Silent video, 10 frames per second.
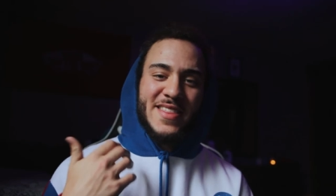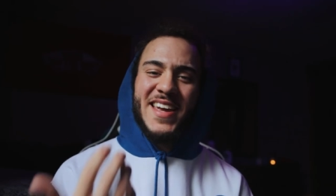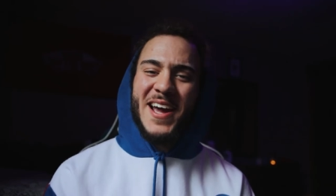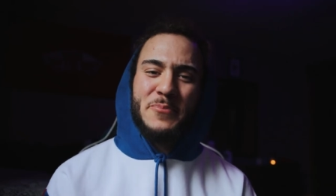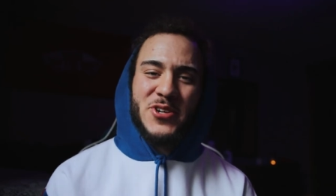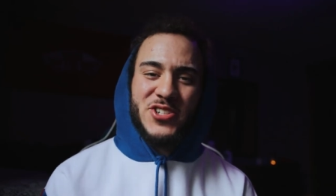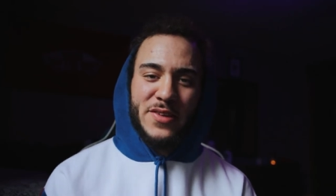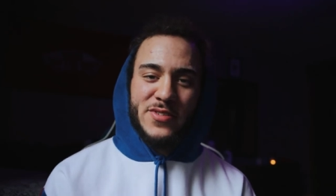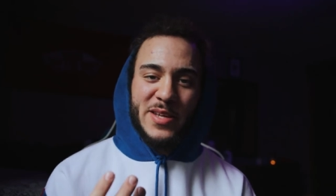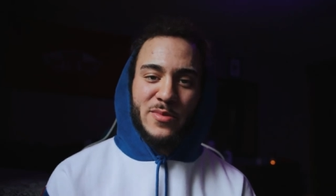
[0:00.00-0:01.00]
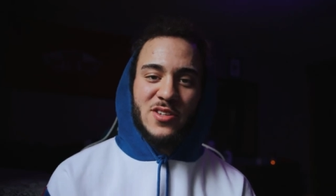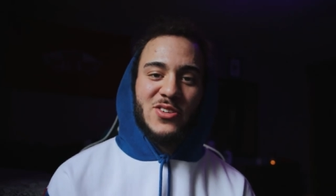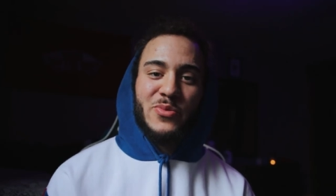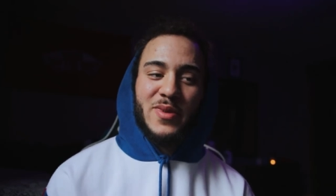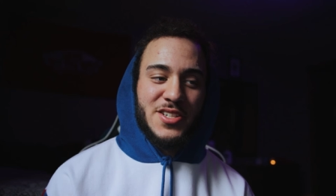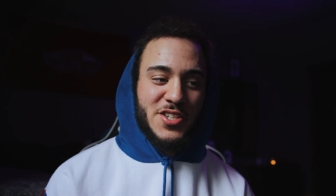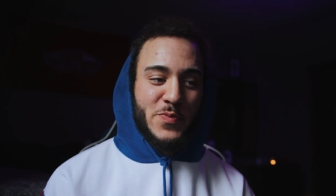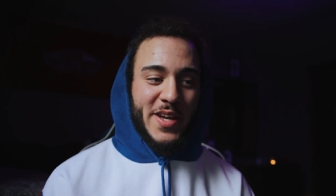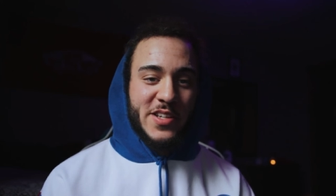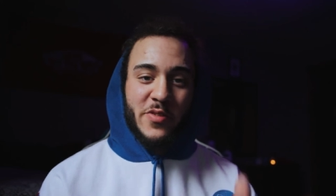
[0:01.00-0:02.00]
but I think I appreciate this image so much
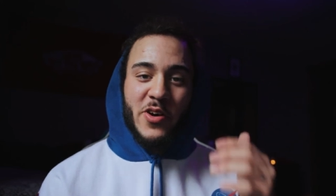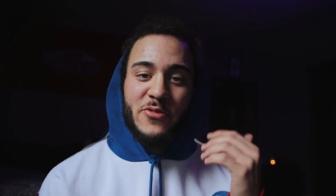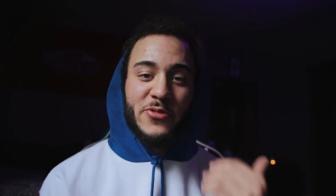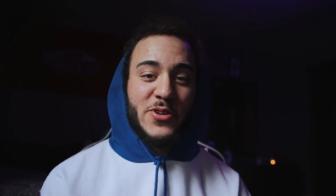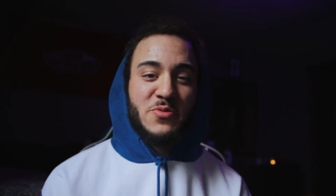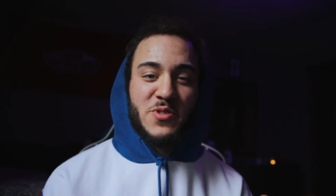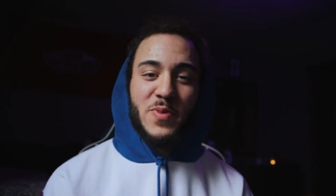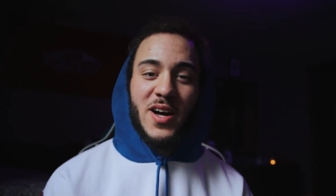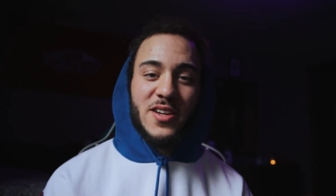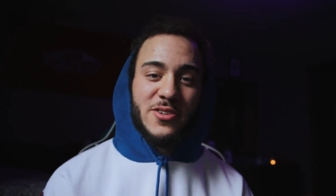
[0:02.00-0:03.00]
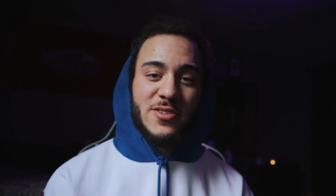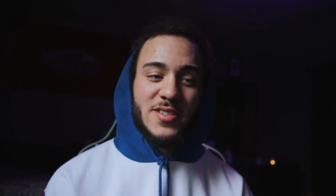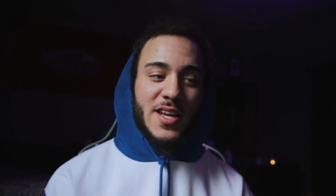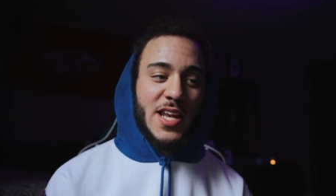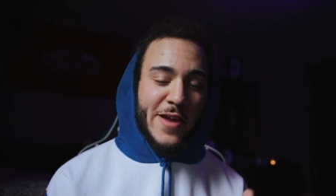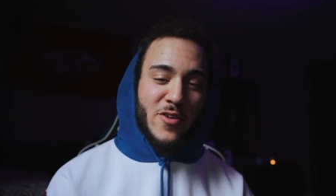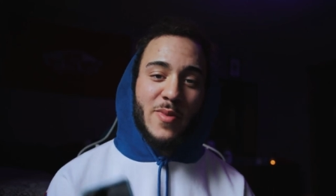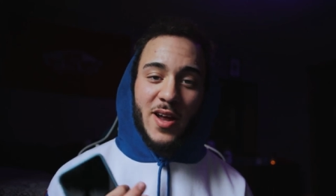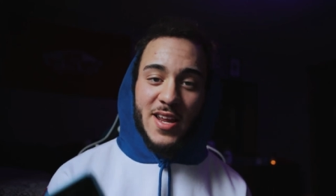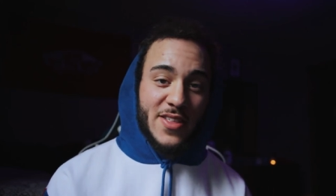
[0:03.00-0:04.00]
just because of all the first responders and
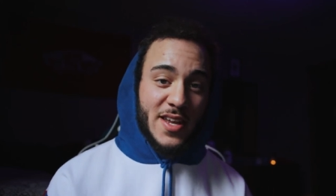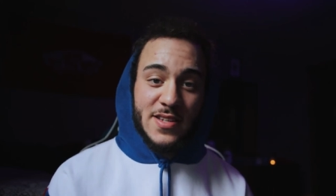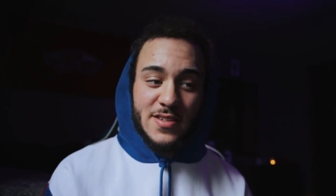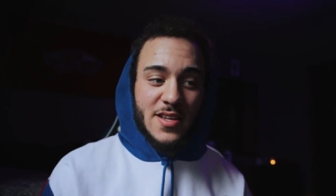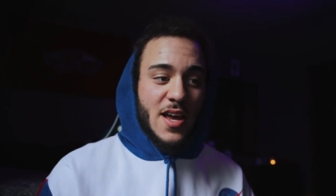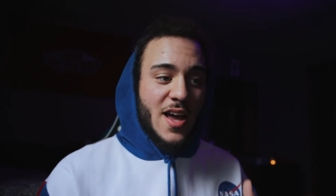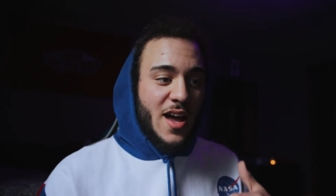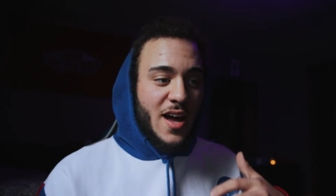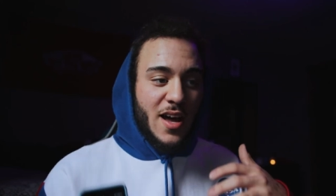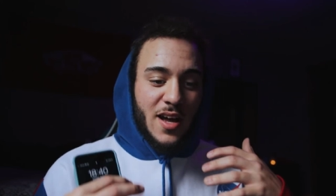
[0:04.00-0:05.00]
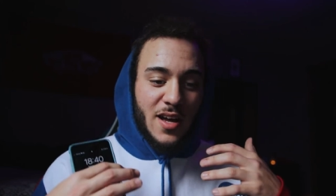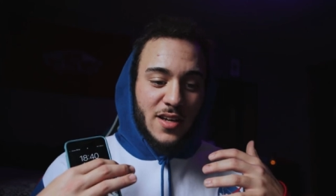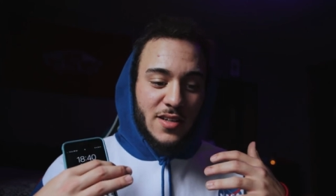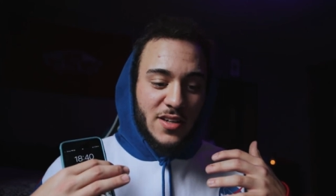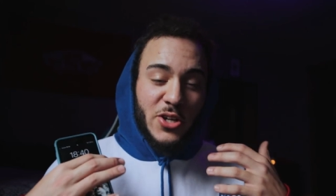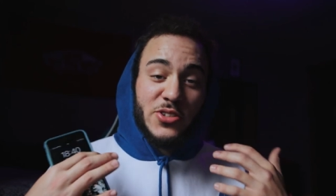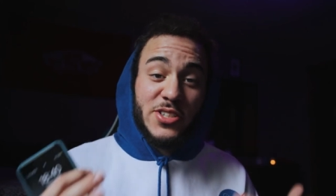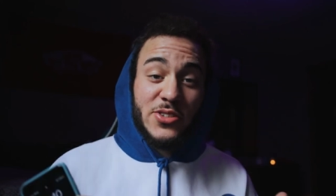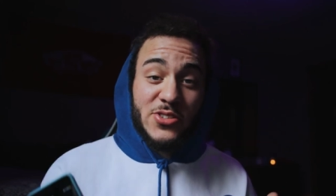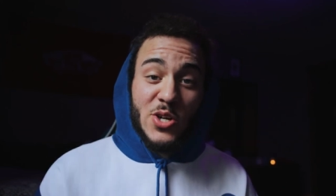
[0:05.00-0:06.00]
everybody that is uh, you know,
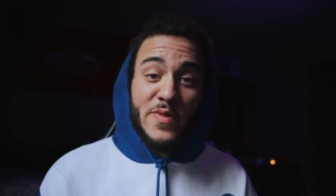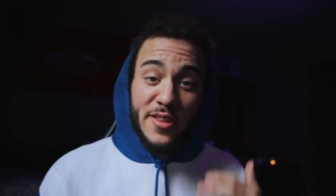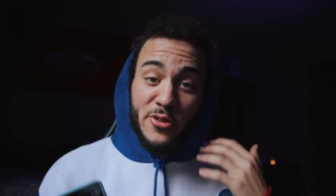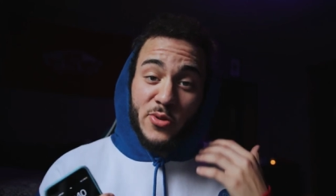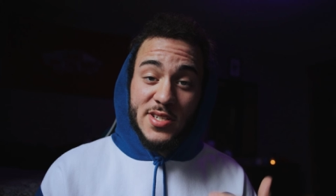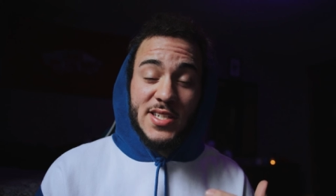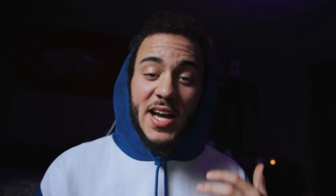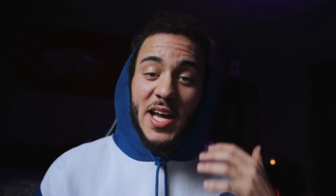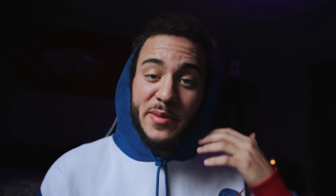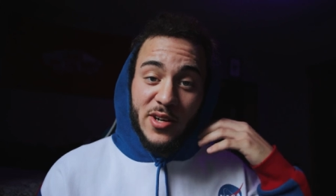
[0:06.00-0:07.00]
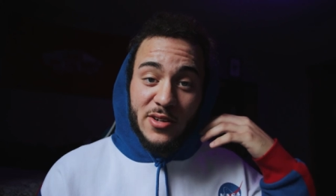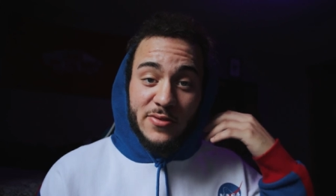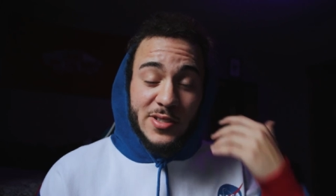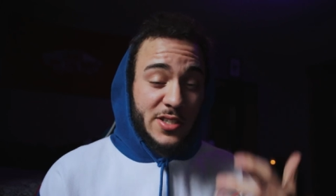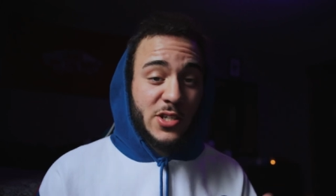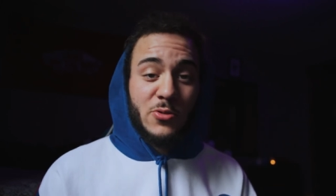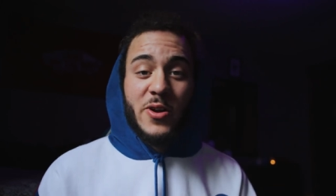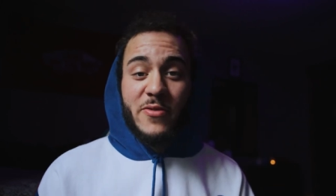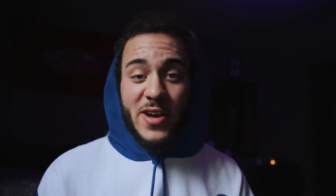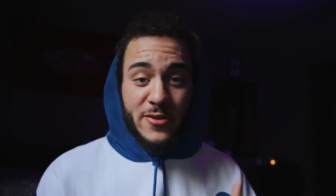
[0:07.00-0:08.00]
still serving through this time of the
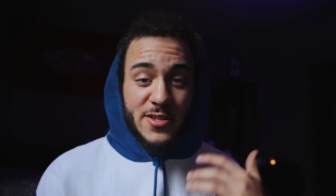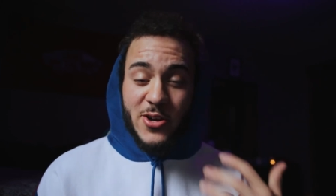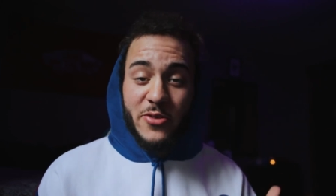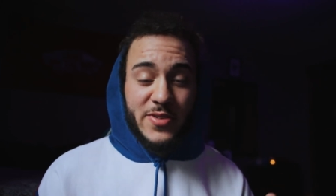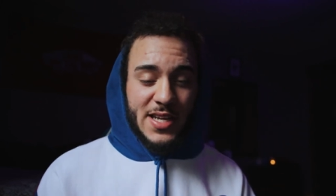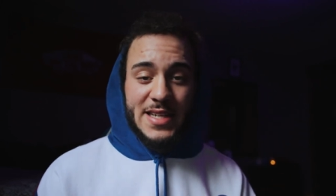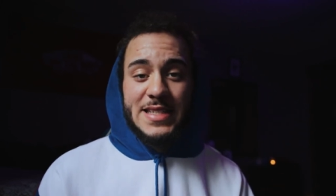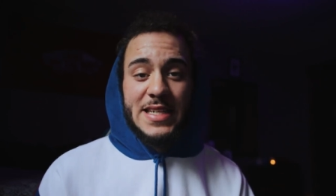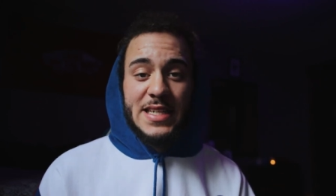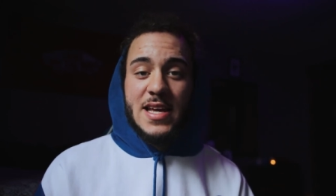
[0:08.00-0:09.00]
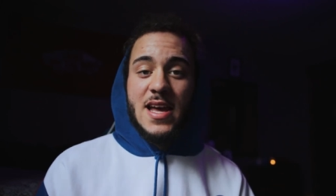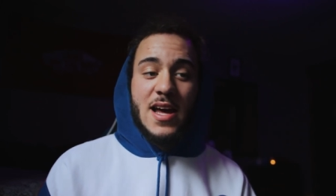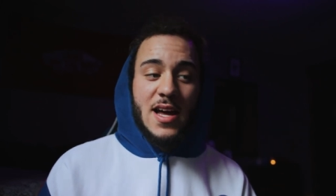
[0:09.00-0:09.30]
coronavirus, COVID nineteen.